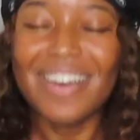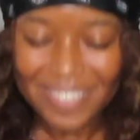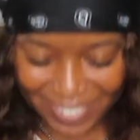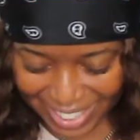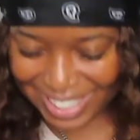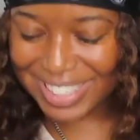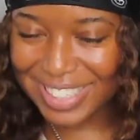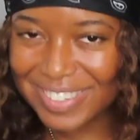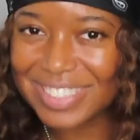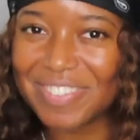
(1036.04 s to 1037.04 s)
Week two
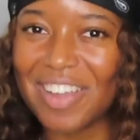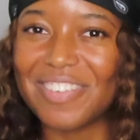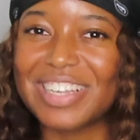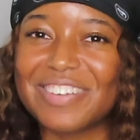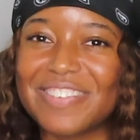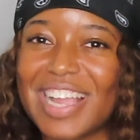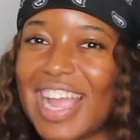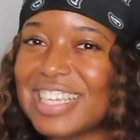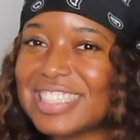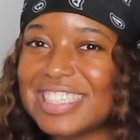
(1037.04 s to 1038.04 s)
is my week of
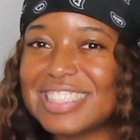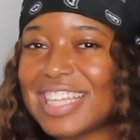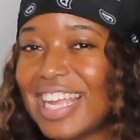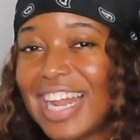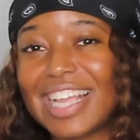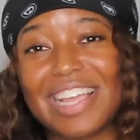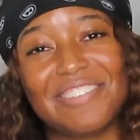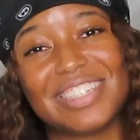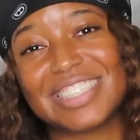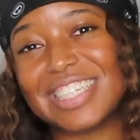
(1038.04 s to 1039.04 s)
reactions, and I can't
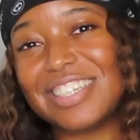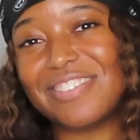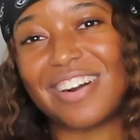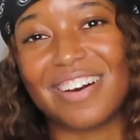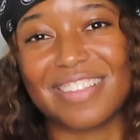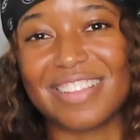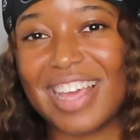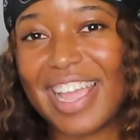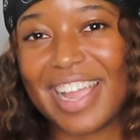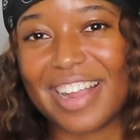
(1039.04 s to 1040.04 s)
wait to see you all
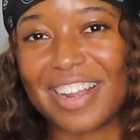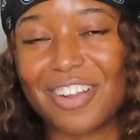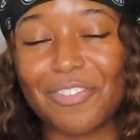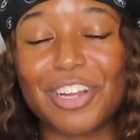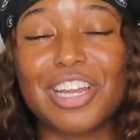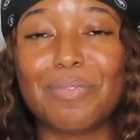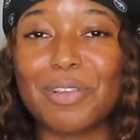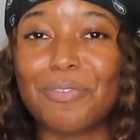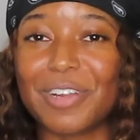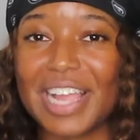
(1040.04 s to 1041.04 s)
there. We're going to
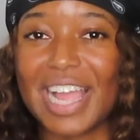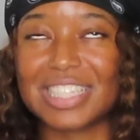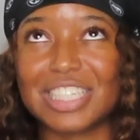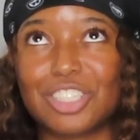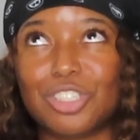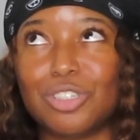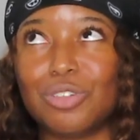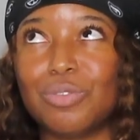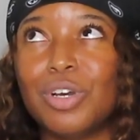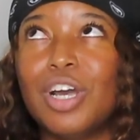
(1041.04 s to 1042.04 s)
be reacting
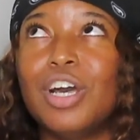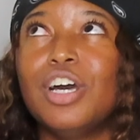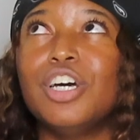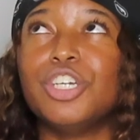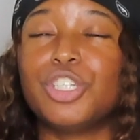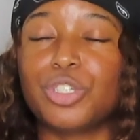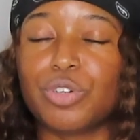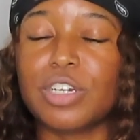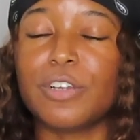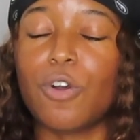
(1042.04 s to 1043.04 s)
to
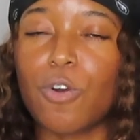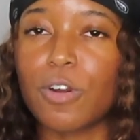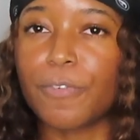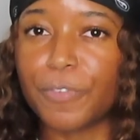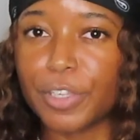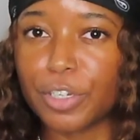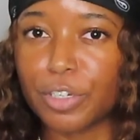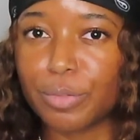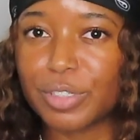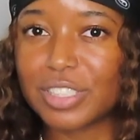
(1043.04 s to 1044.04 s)
short horror
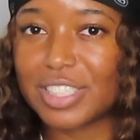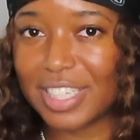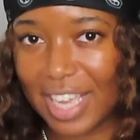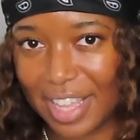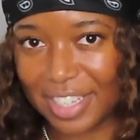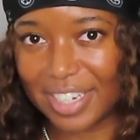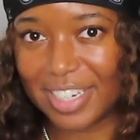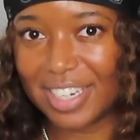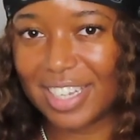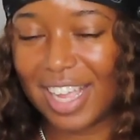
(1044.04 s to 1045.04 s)
films
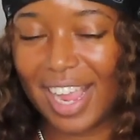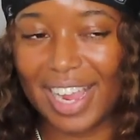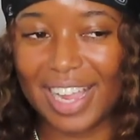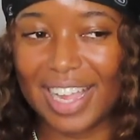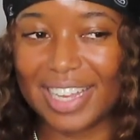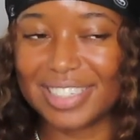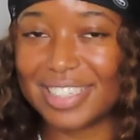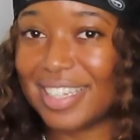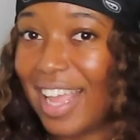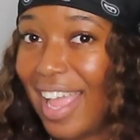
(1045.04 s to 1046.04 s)
together.
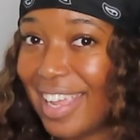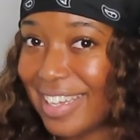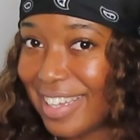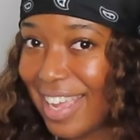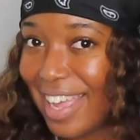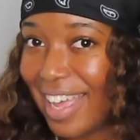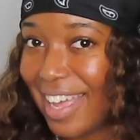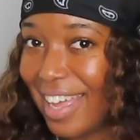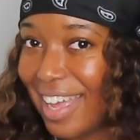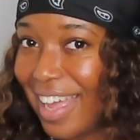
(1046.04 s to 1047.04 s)
And
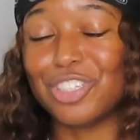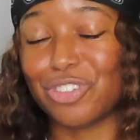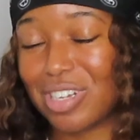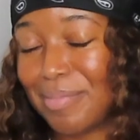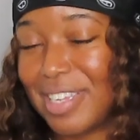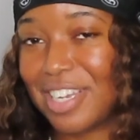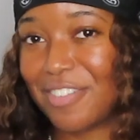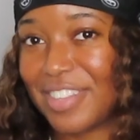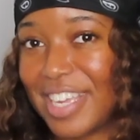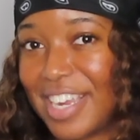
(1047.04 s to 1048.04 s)
yeah, join me
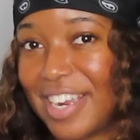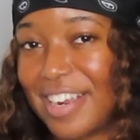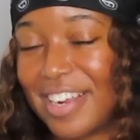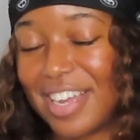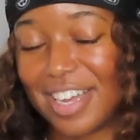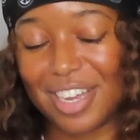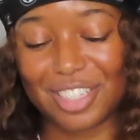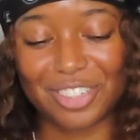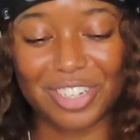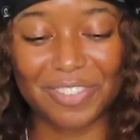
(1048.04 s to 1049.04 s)
over there
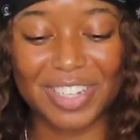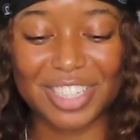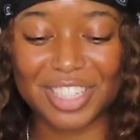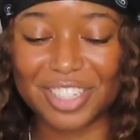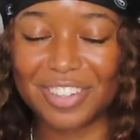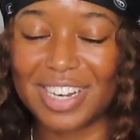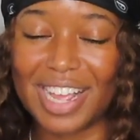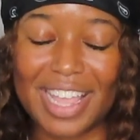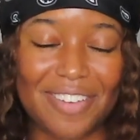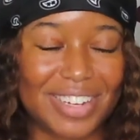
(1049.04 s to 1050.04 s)
uh, during week two, and
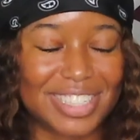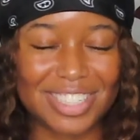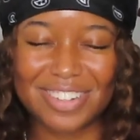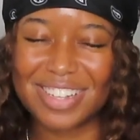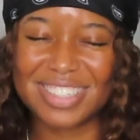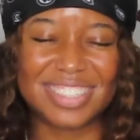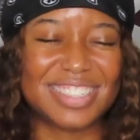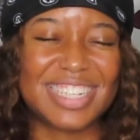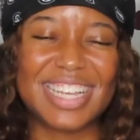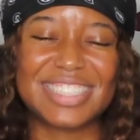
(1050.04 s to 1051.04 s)
I can't wait to see you all
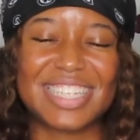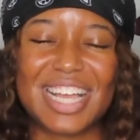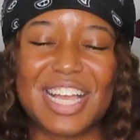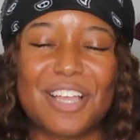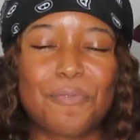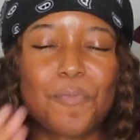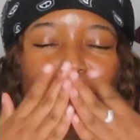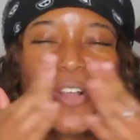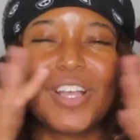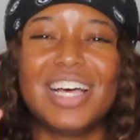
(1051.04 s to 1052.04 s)
until next time.
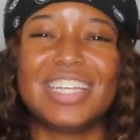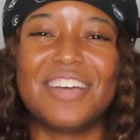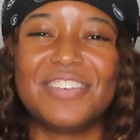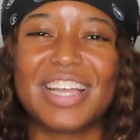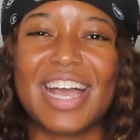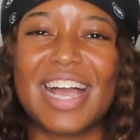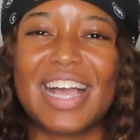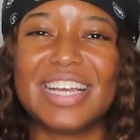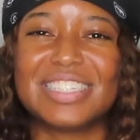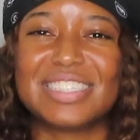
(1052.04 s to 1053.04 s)
Love you
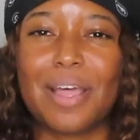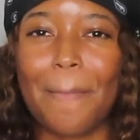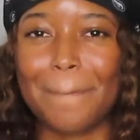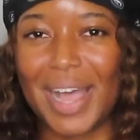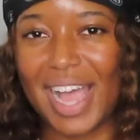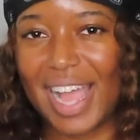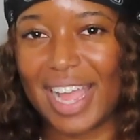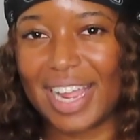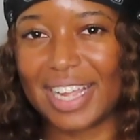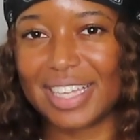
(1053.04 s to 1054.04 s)
guys.
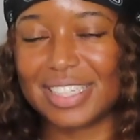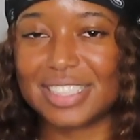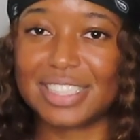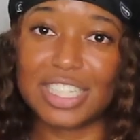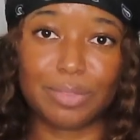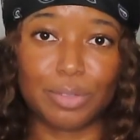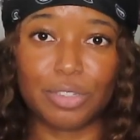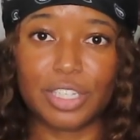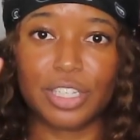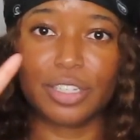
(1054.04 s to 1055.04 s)
Bye. Stay
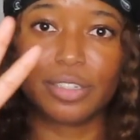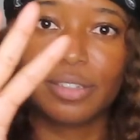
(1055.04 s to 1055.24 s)
spooky.